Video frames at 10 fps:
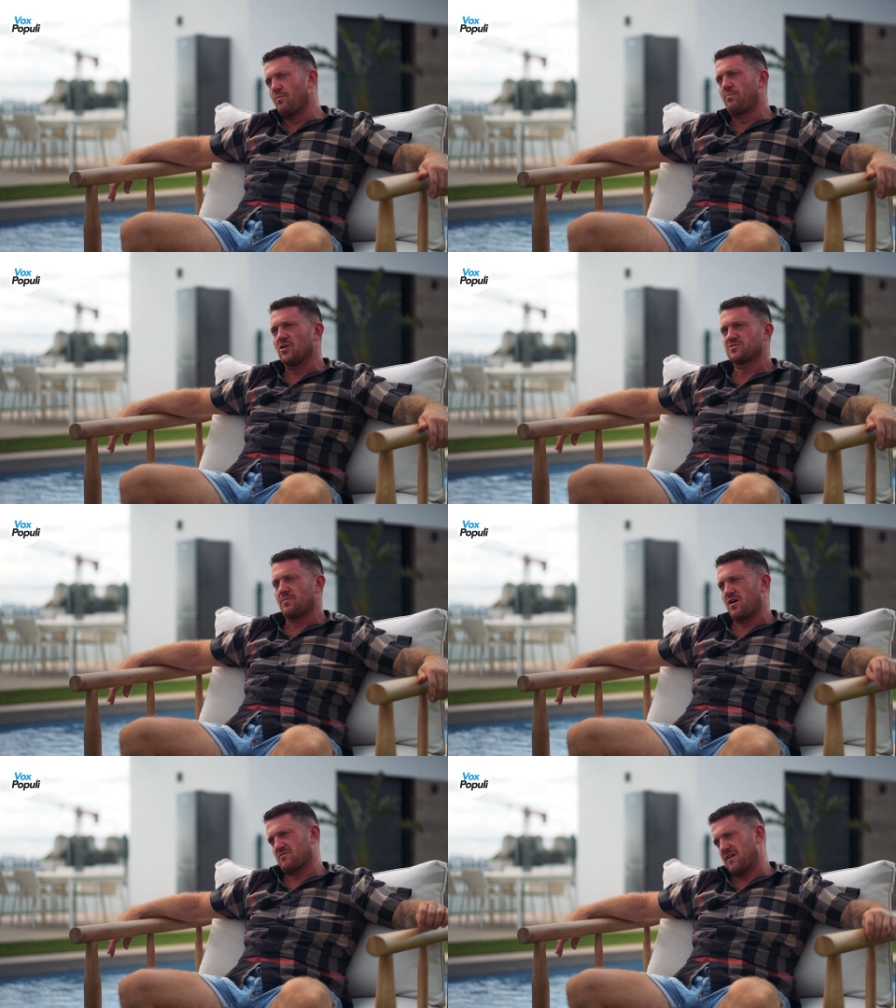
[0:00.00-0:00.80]
boss
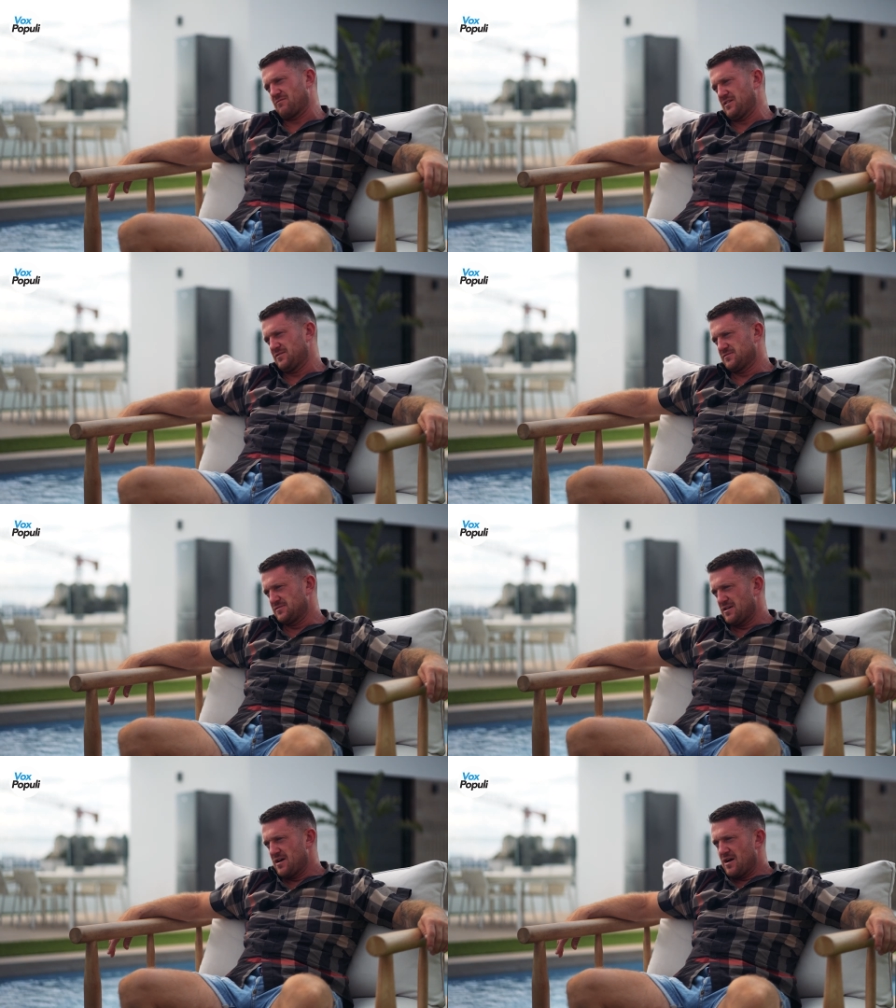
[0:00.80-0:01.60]
Mark Rowley,
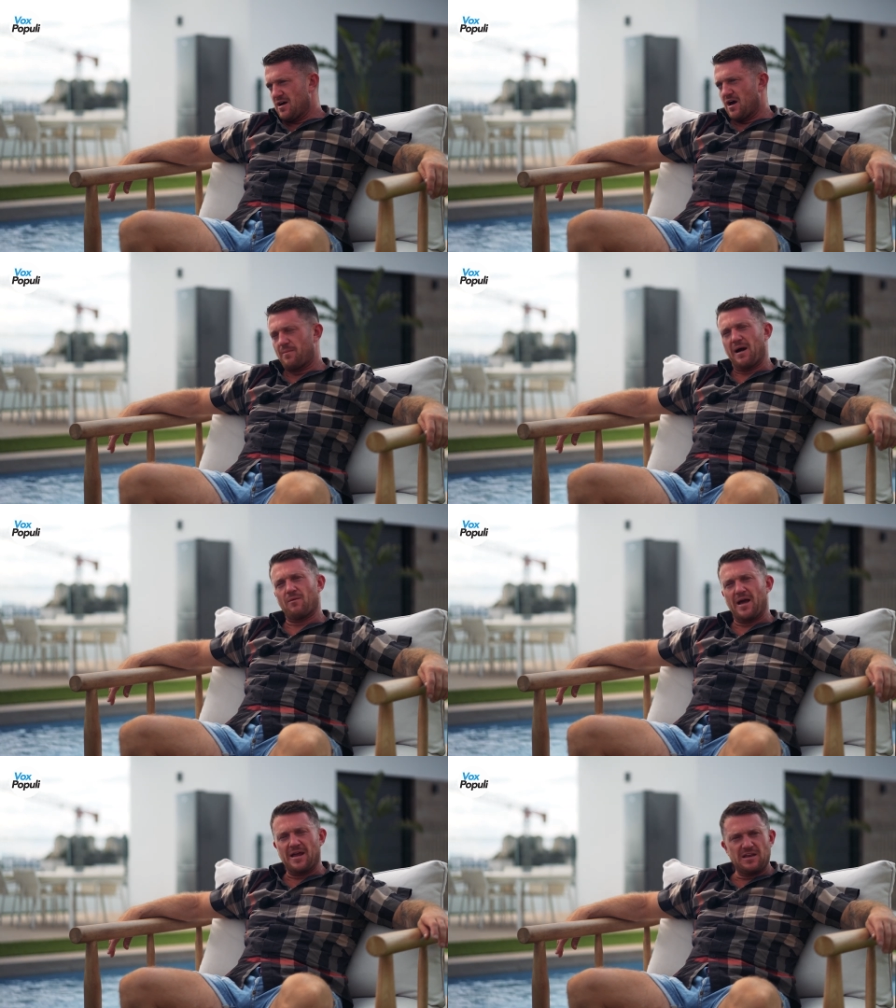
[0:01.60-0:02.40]

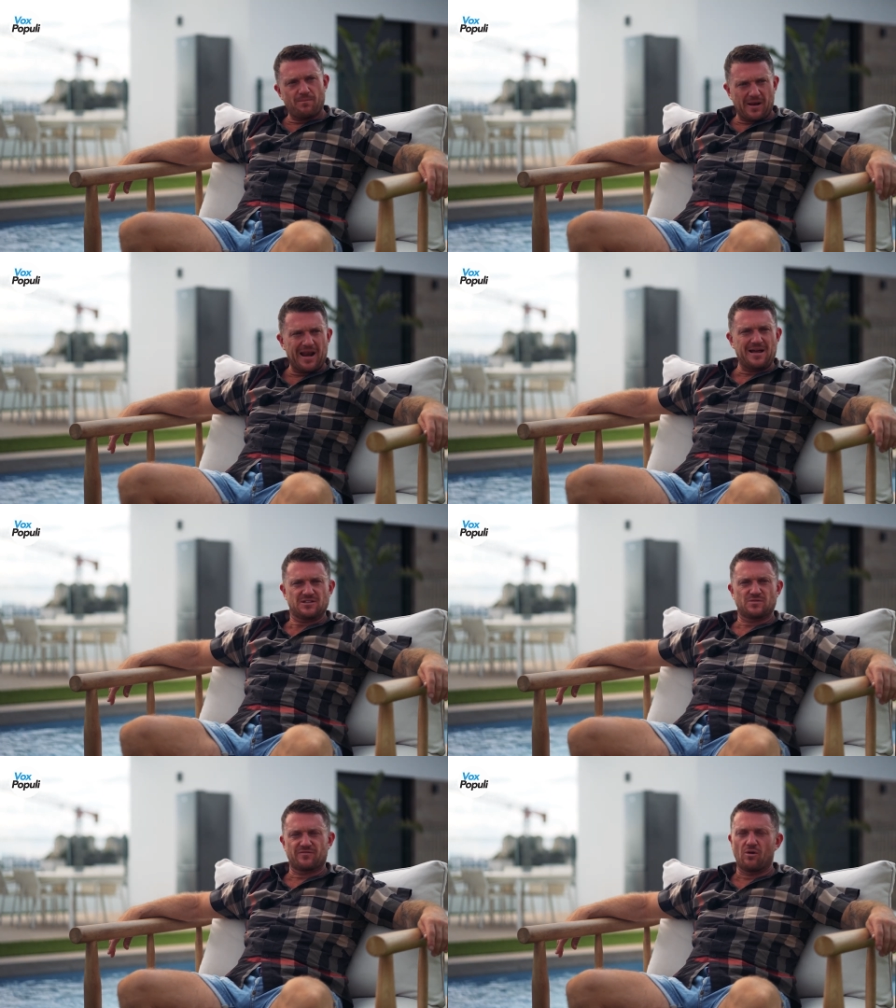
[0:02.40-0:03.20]
about any
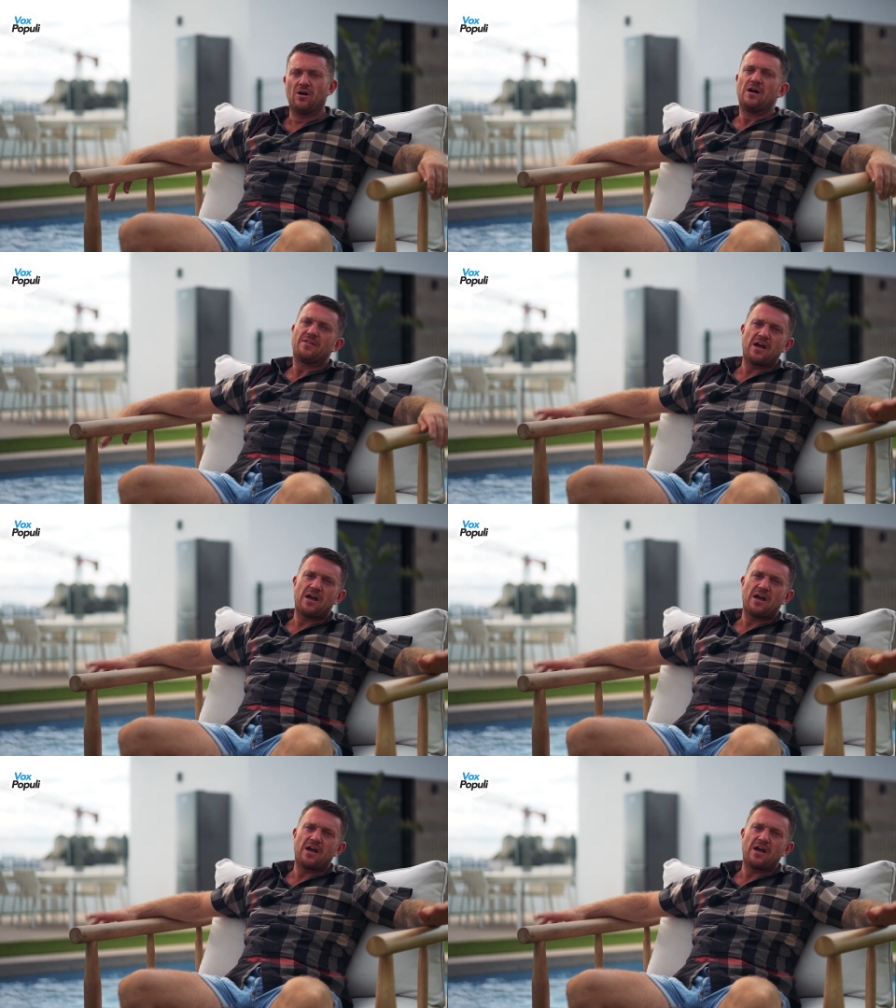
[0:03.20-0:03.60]
plans we've got.